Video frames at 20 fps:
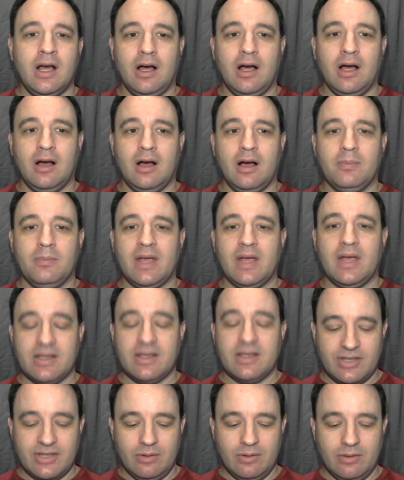
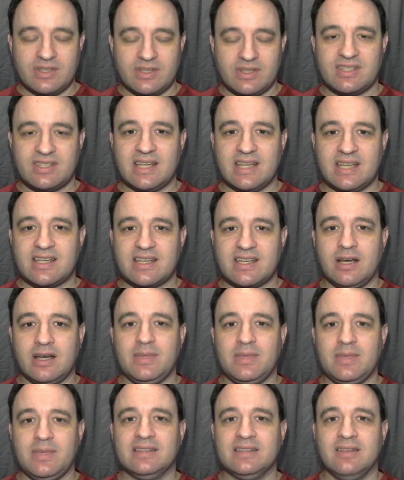and so it's going
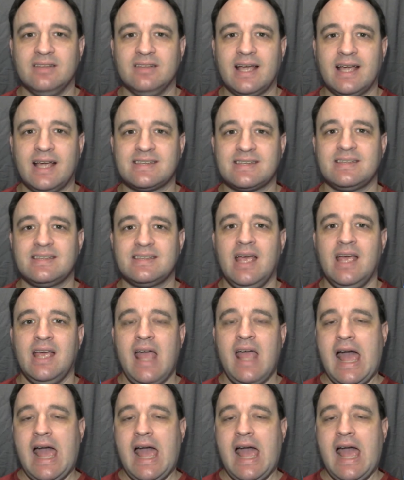to be less